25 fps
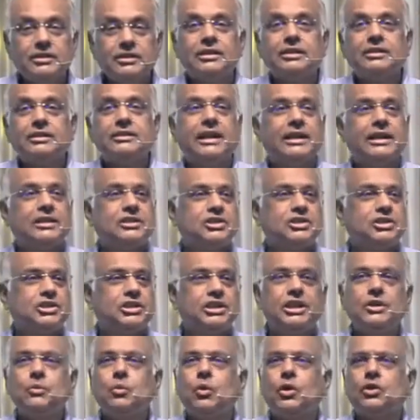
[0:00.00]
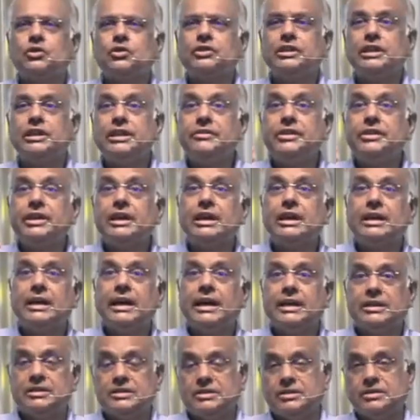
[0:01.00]
that she was living a
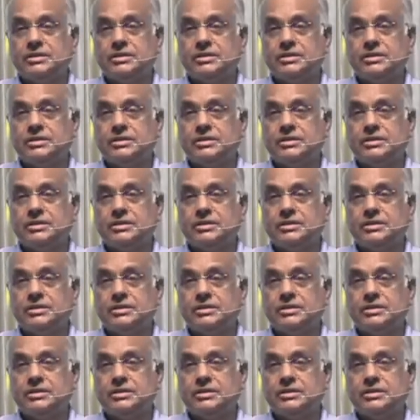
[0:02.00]
night.